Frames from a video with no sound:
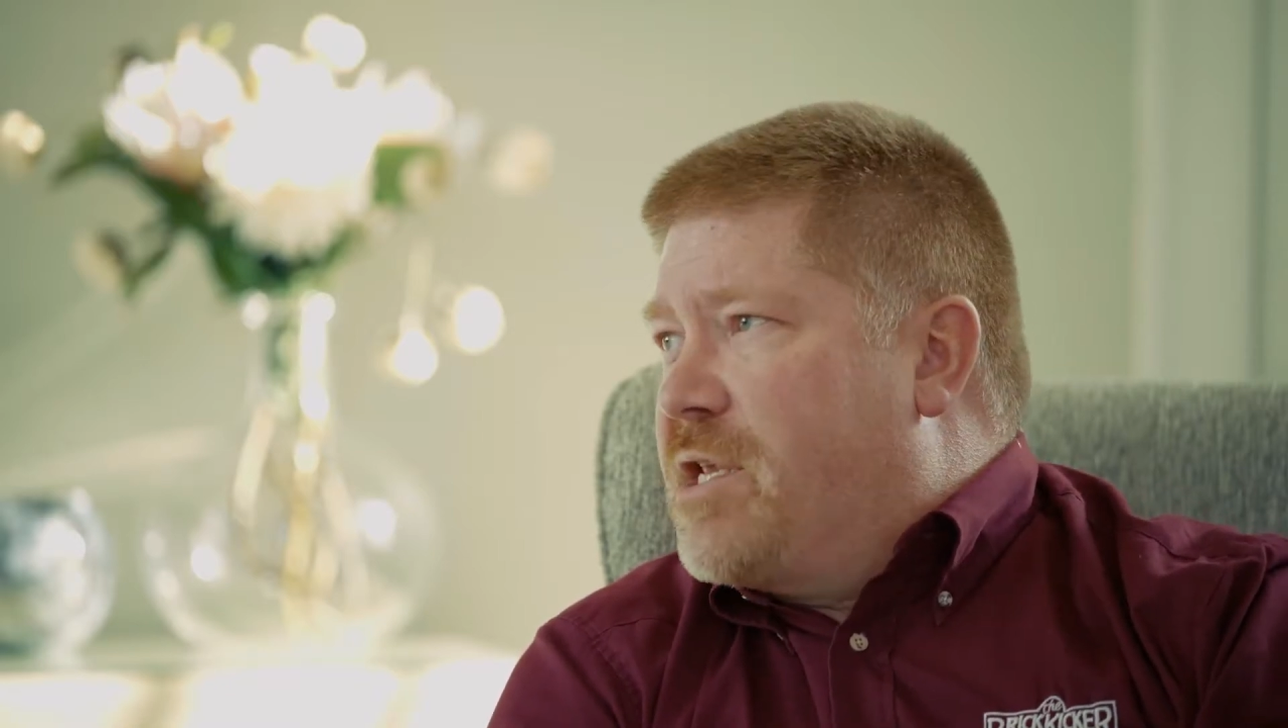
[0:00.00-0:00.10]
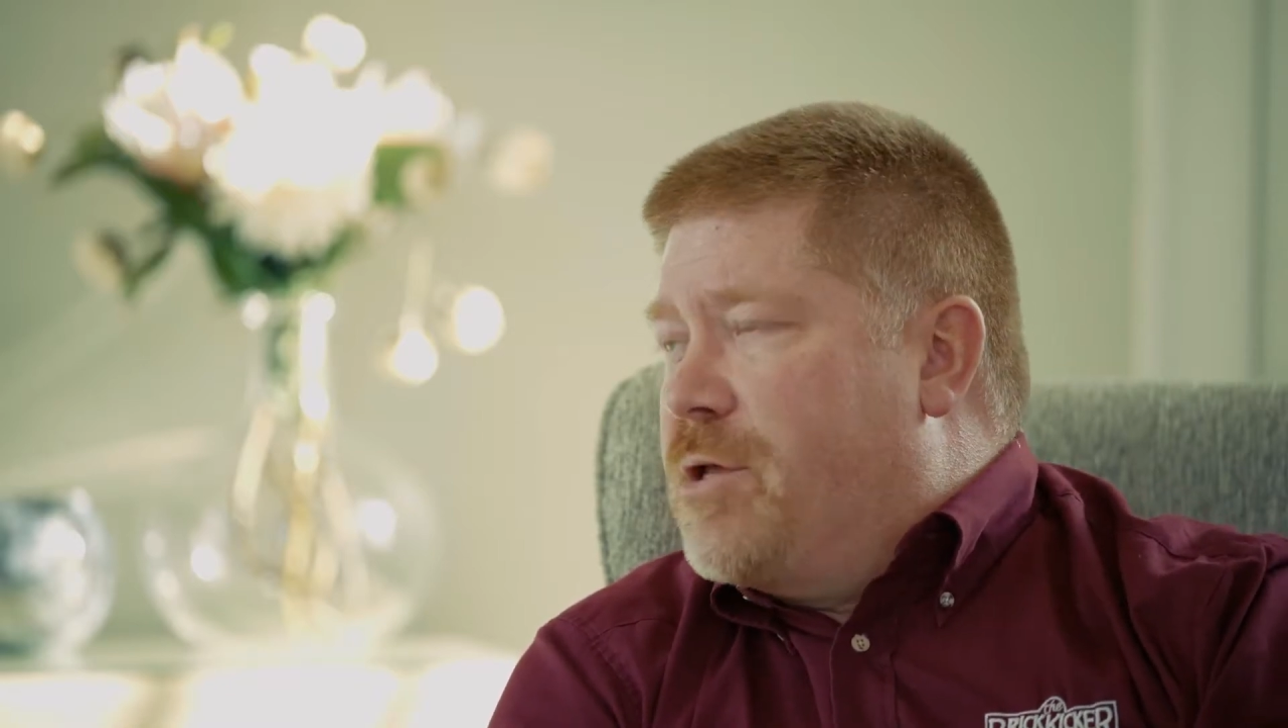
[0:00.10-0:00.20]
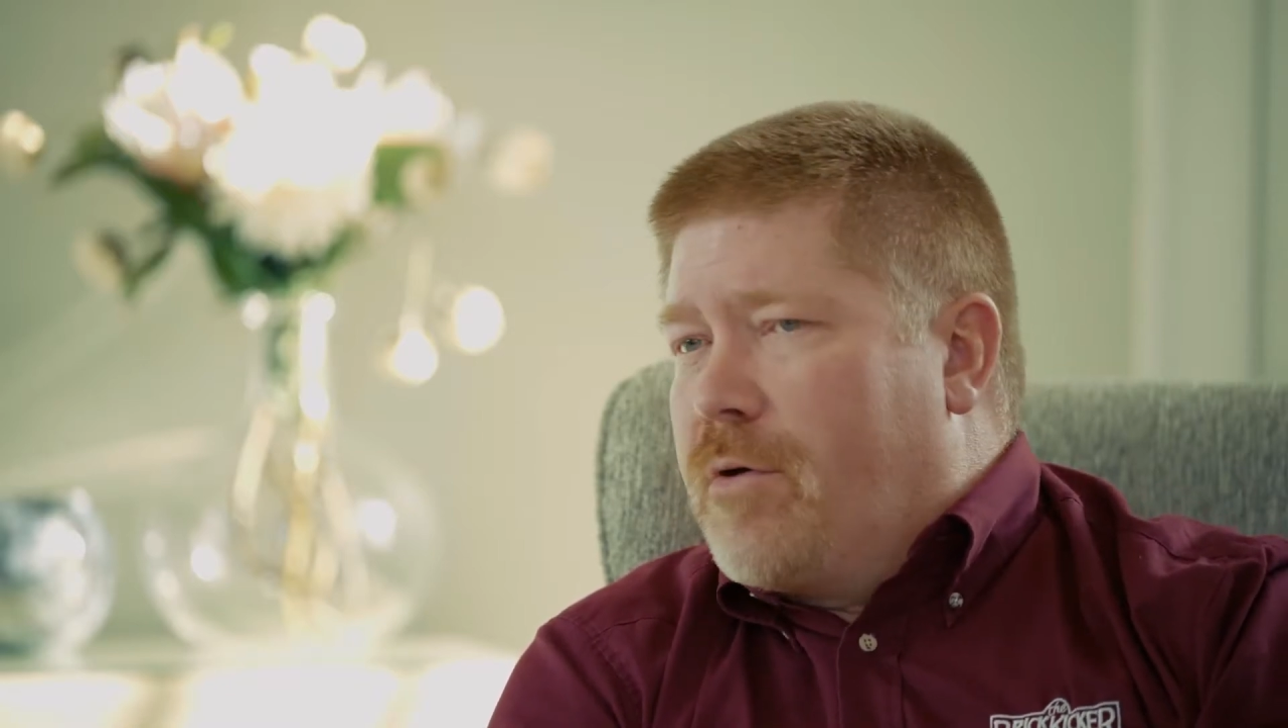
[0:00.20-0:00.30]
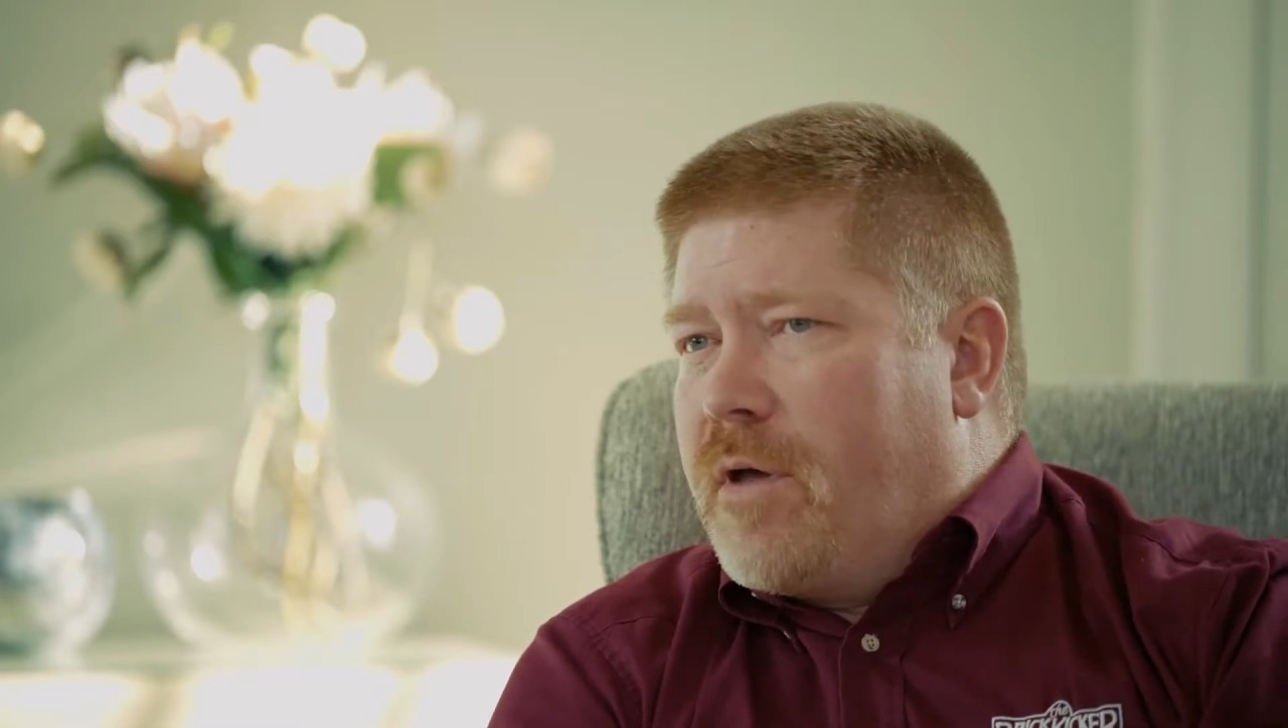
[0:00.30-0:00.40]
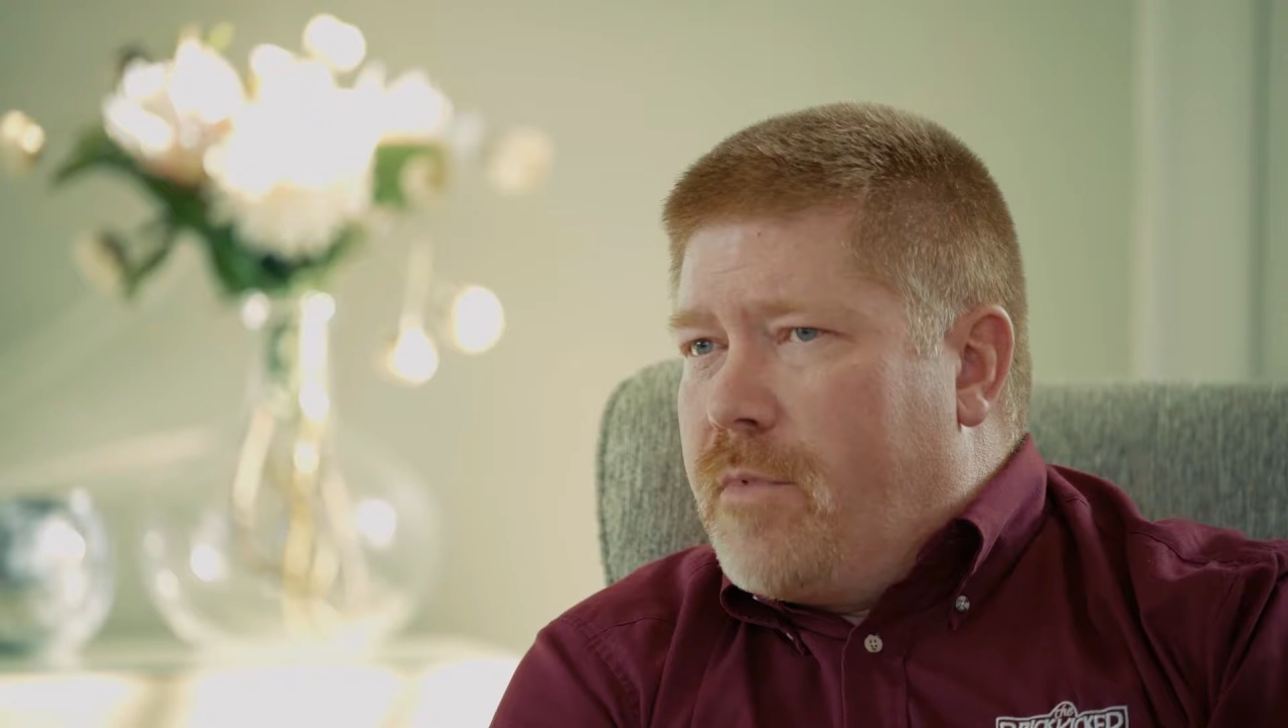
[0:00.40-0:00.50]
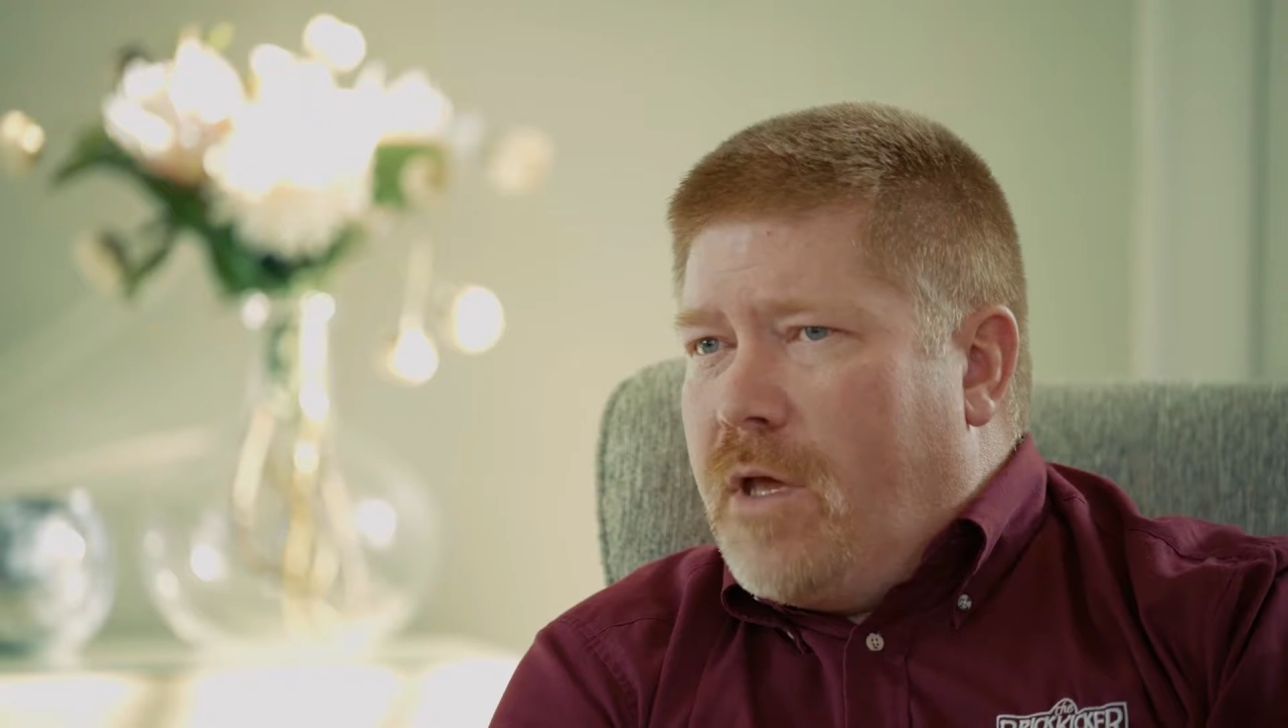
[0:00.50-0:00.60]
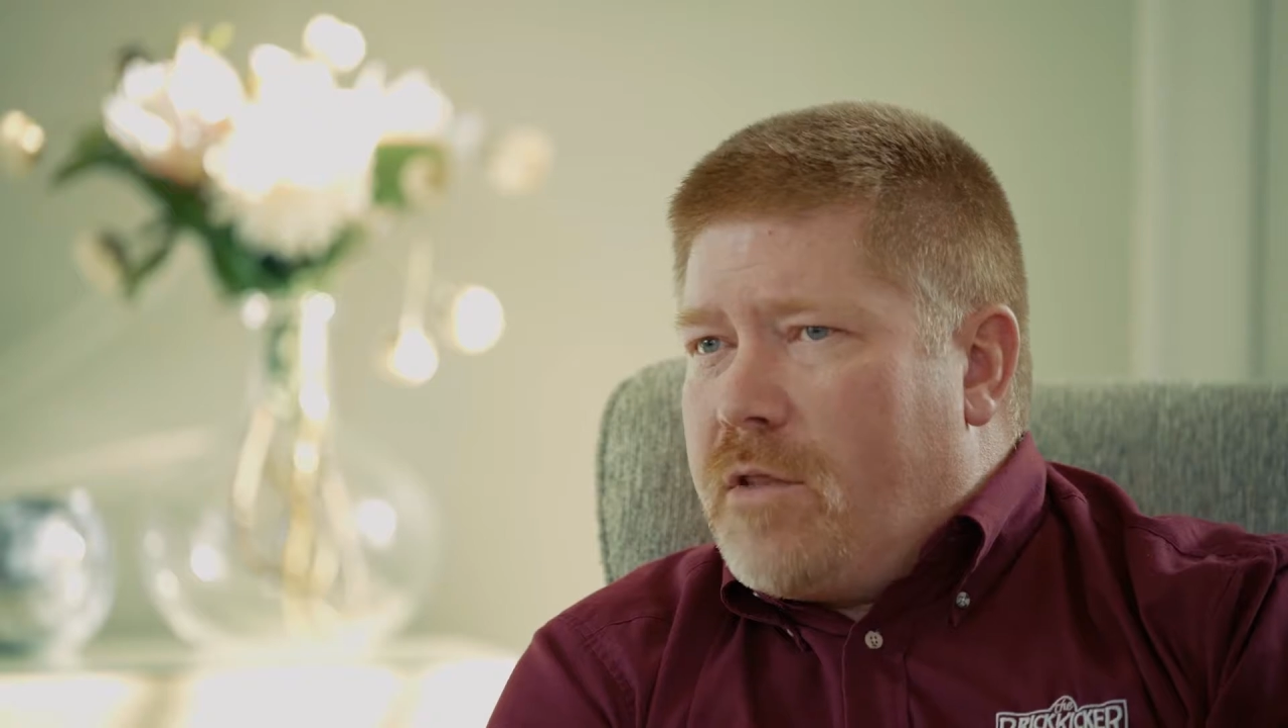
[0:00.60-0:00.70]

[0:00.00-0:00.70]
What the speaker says: to do.